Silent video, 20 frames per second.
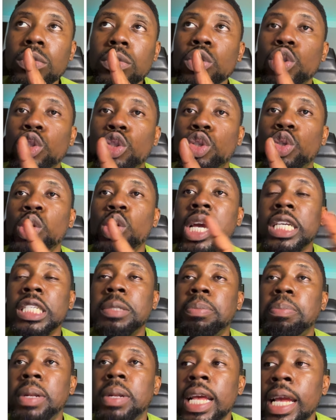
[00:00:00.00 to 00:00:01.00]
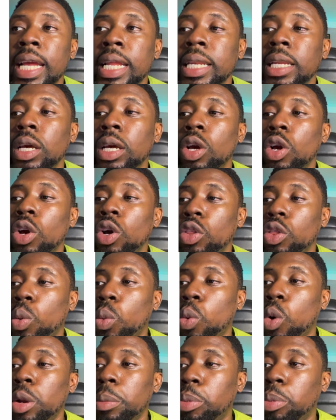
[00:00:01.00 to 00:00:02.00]
to explain the
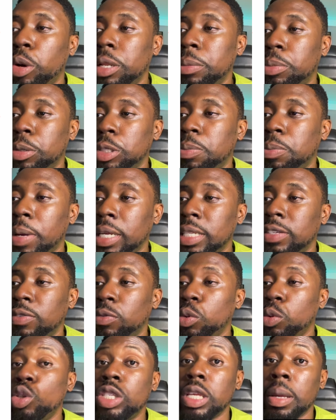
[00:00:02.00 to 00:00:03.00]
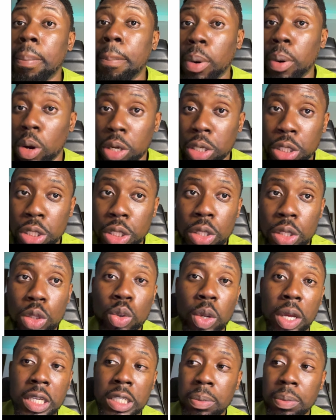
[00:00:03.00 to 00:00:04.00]
1 point perspective. We use a box to
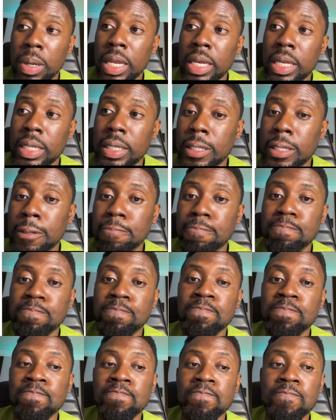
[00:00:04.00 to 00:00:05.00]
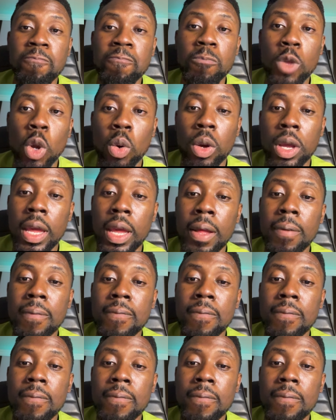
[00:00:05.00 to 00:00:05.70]
explain it. Okay?